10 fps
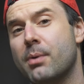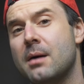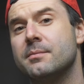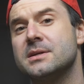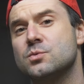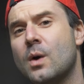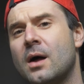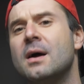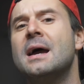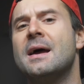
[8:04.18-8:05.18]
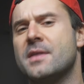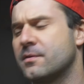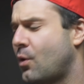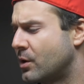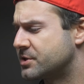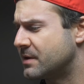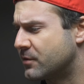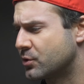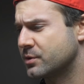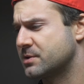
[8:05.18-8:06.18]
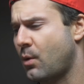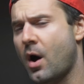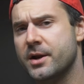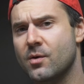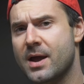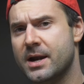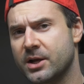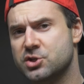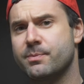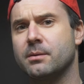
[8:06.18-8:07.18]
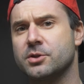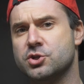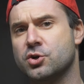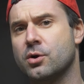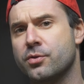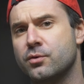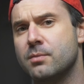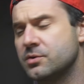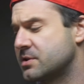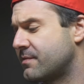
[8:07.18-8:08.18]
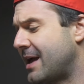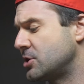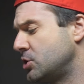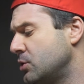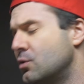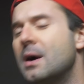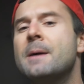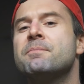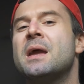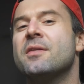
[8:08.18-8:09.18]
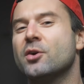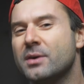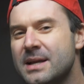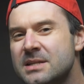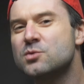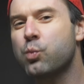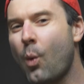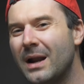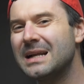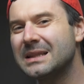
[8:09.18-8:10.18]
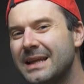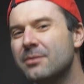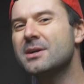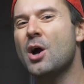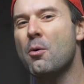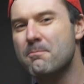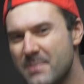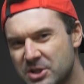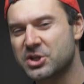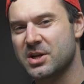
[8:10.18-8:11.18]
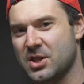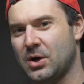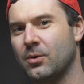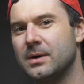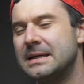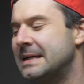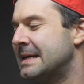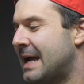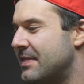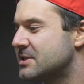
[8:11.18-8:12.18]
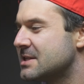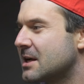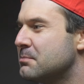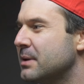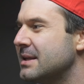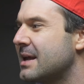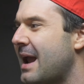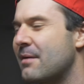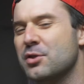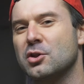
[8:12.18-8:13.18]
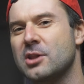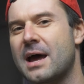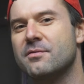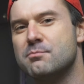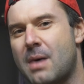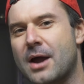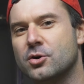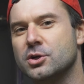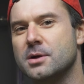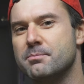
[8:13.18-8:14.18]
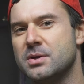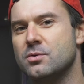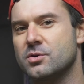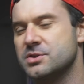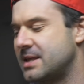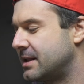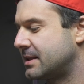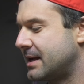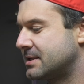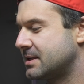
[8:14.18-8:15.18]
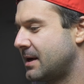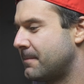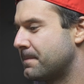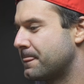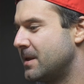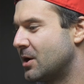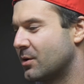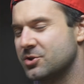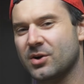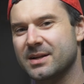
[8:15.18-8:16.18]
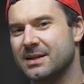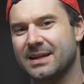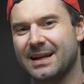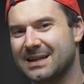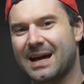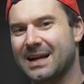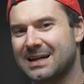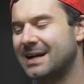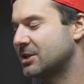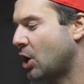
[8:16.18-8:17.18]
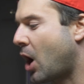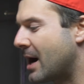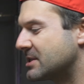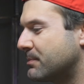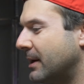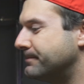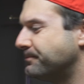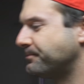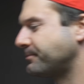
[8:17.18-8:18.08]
problem as well. Then of course, if you're doing some audio editing, it should be able to churn through most of that too. There is one glaring omission though. And this is a complaint that I have with a lot of modern computers that you know, are trying to, again, kind of cut costs, but